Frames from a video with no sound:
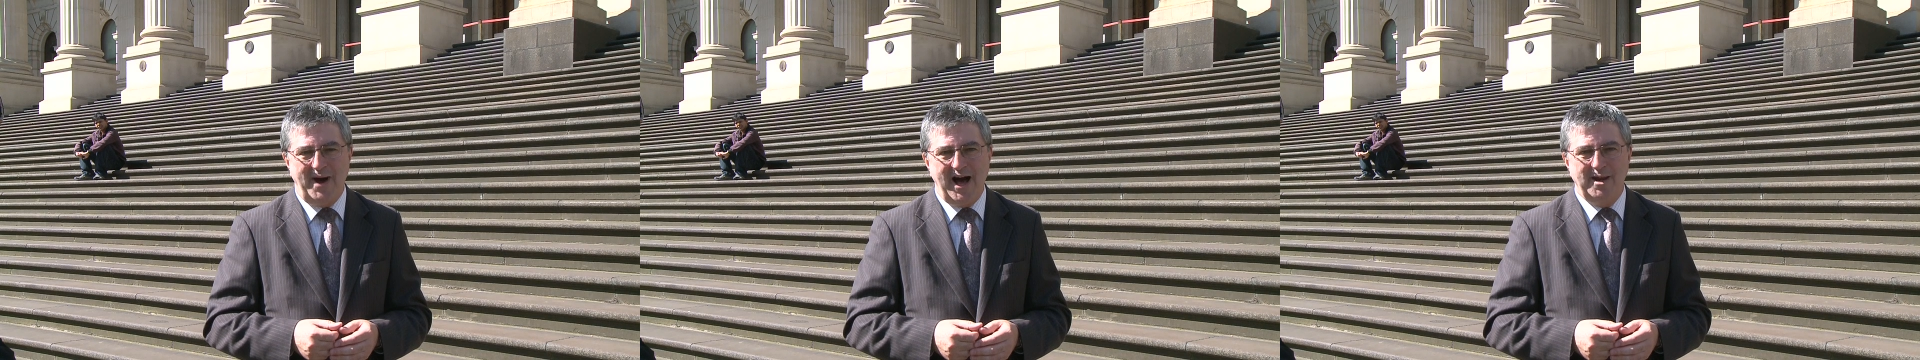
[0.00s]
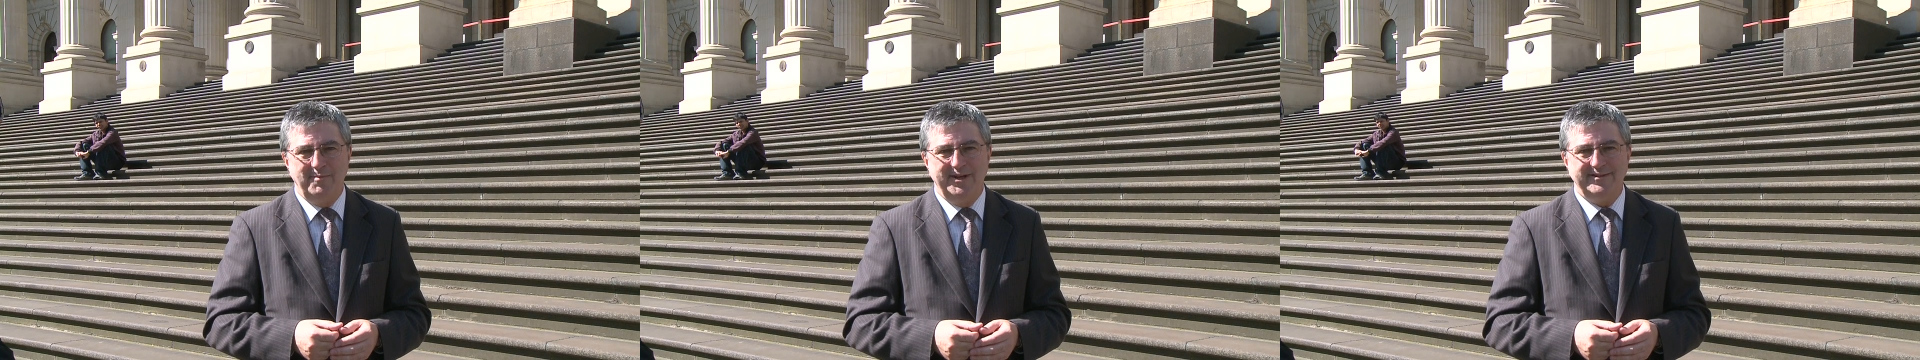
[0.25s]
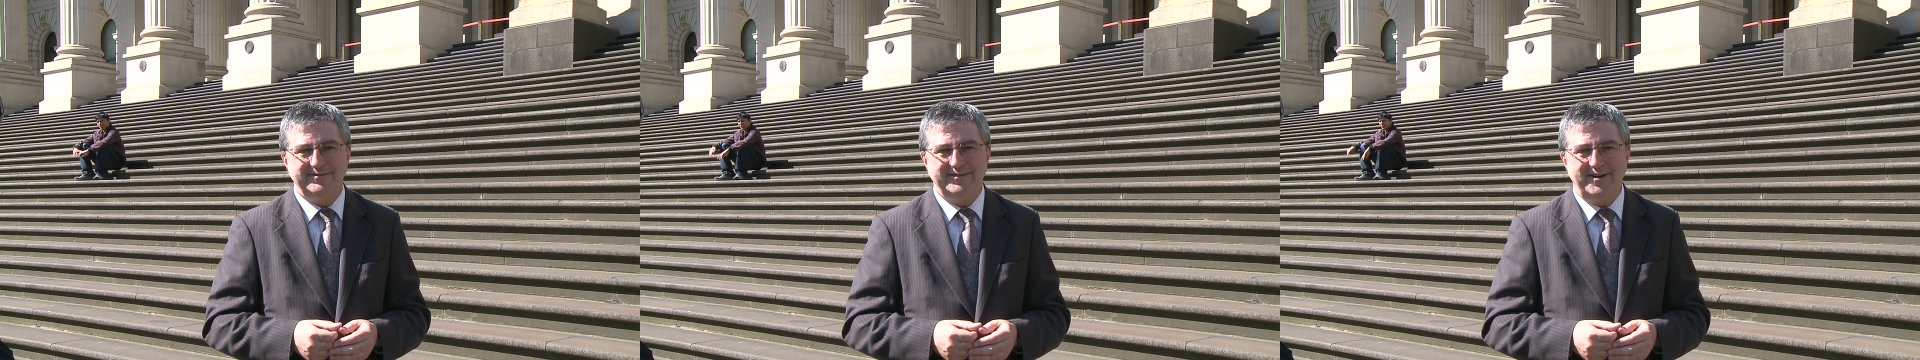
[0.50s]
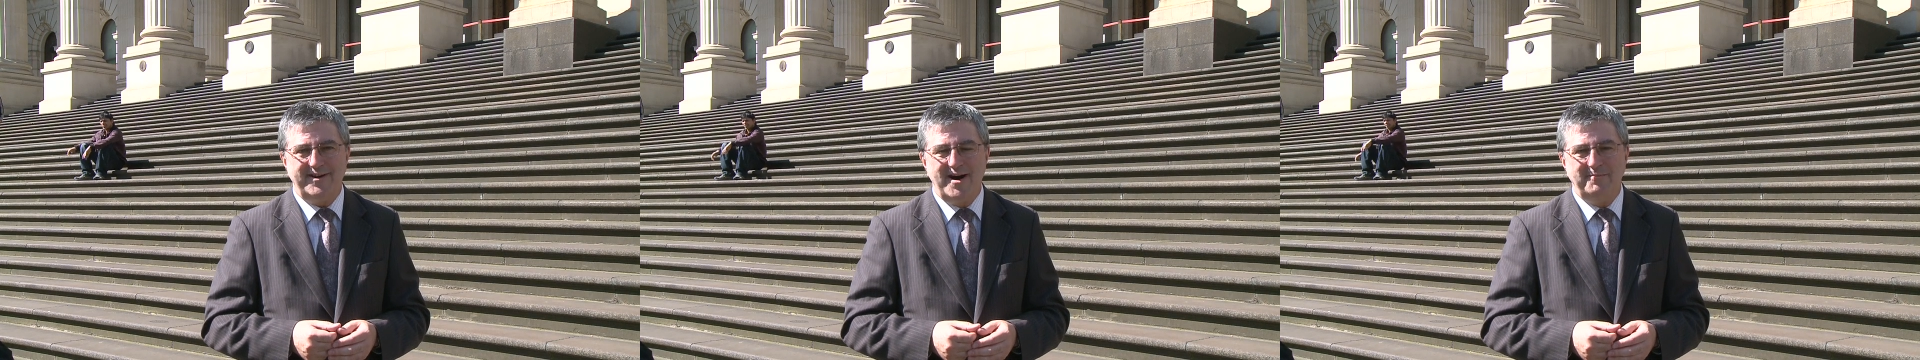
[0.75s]
Parliament.
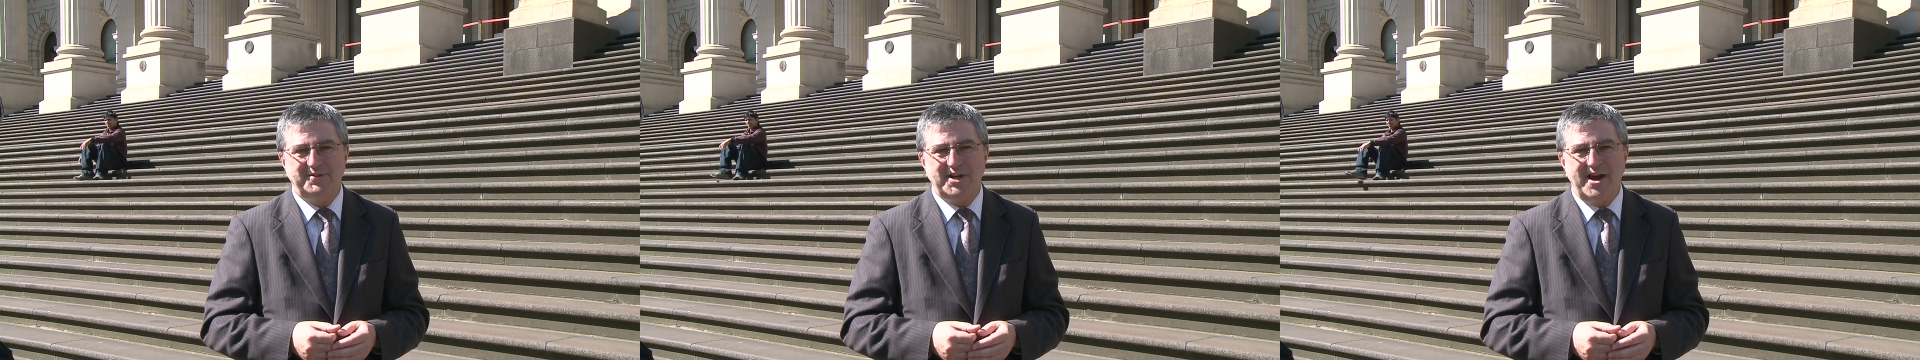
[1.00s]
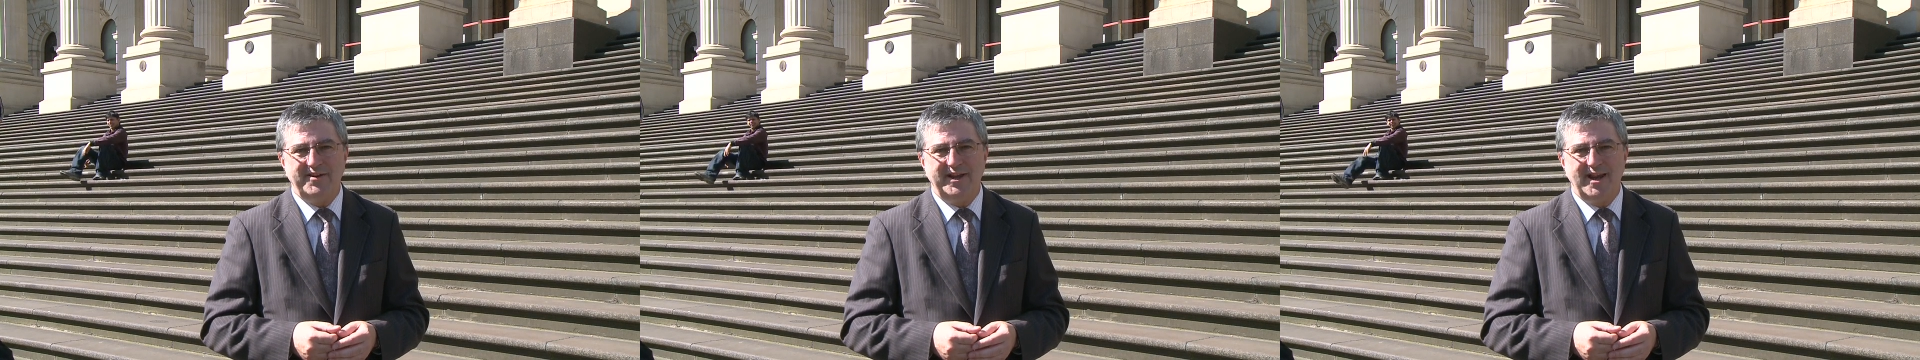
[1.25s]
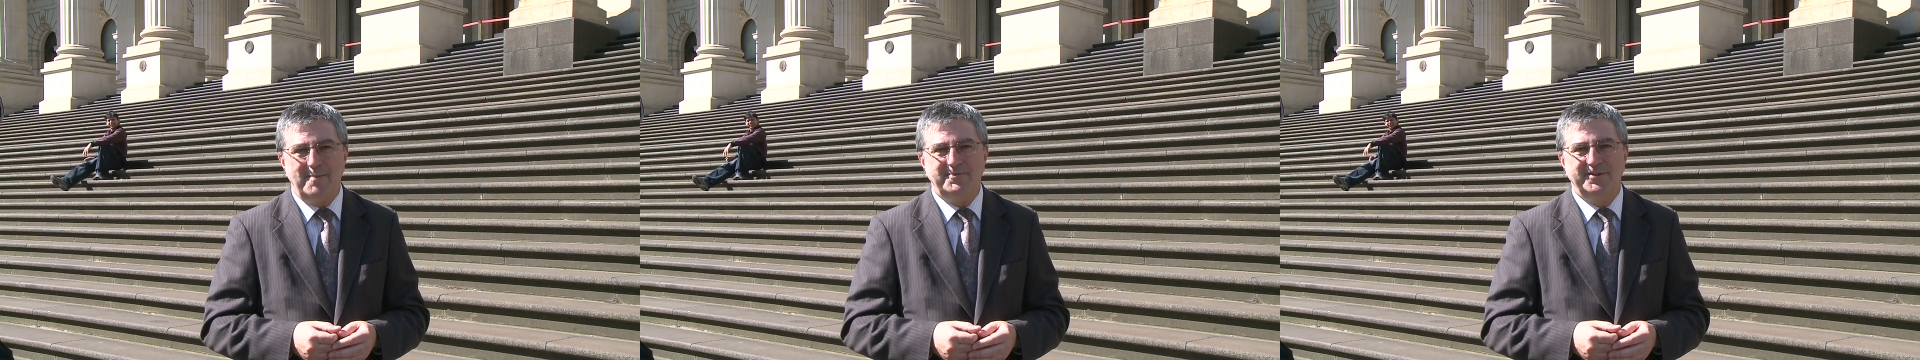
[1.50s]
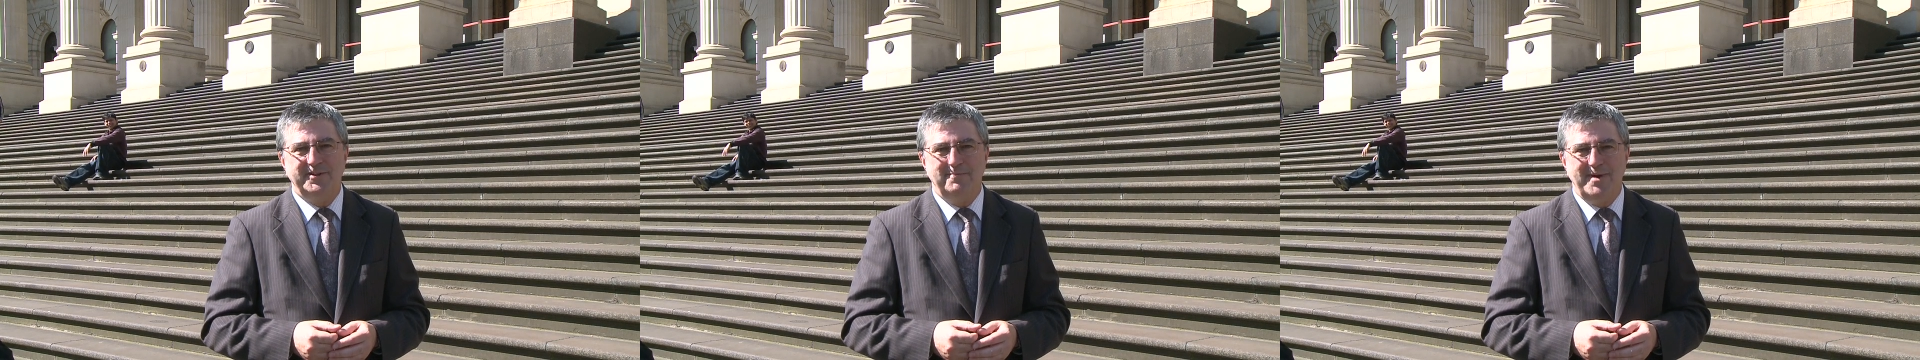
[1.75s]
I'm Tony
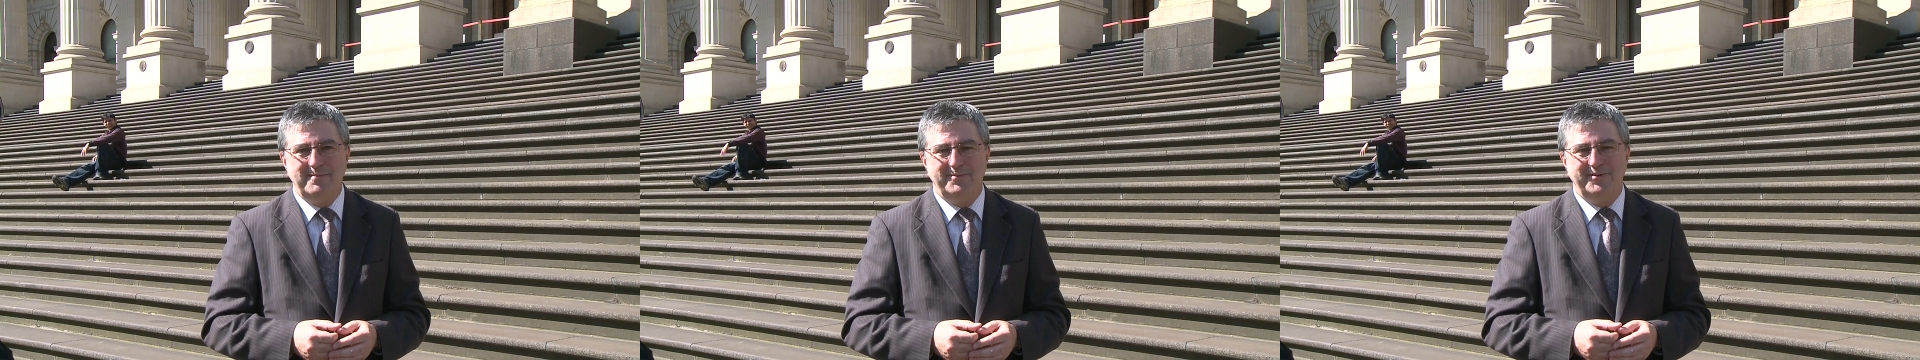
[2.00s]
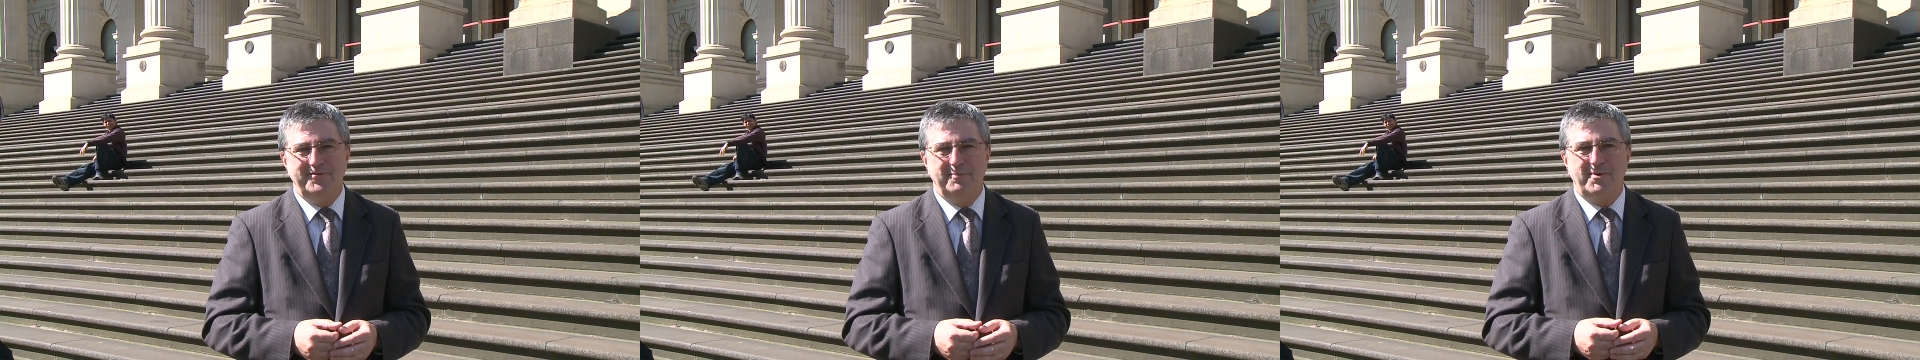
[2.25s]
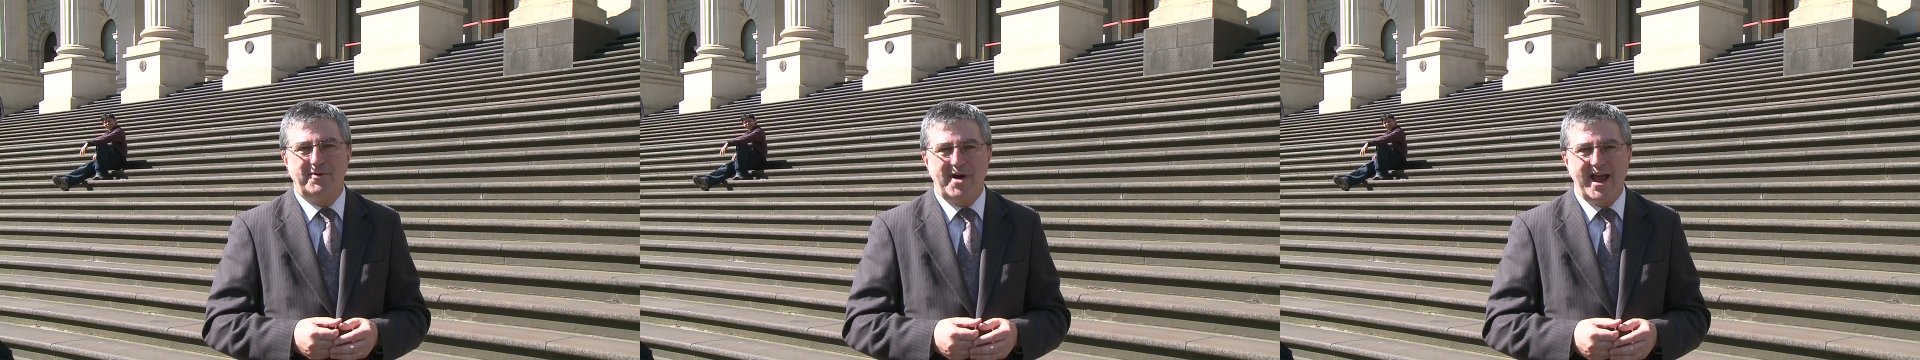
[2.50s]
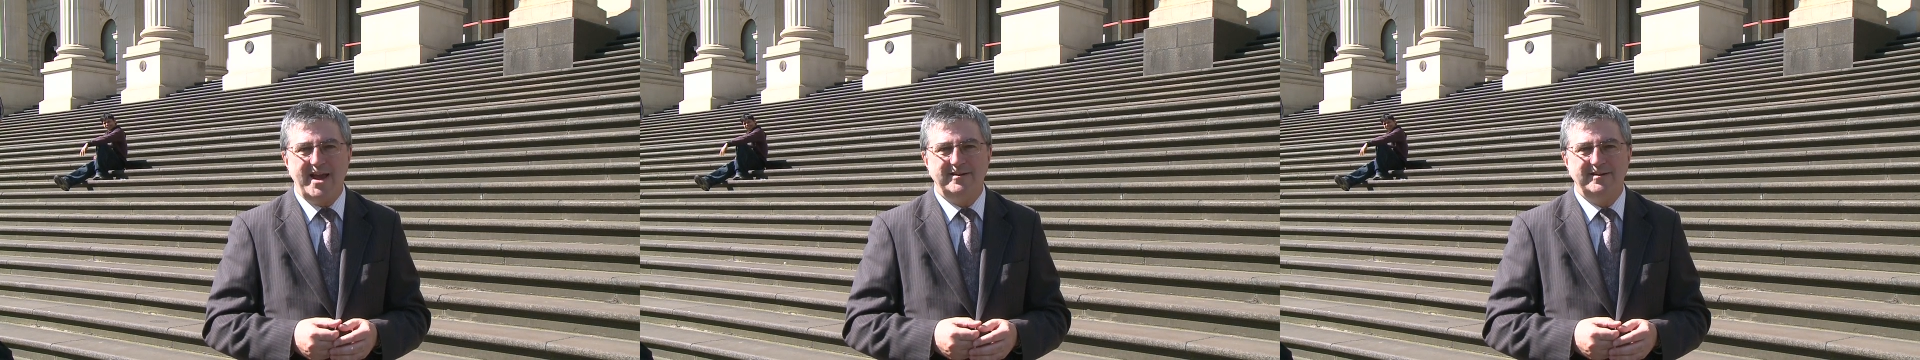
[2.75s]
Lupton, the member for
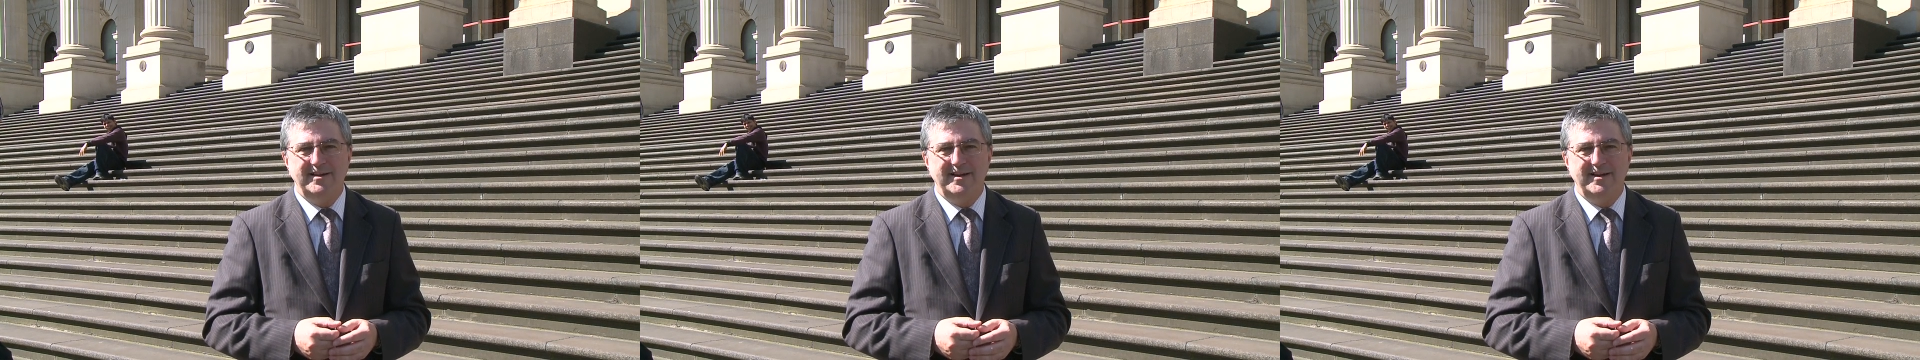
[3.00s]
Prahran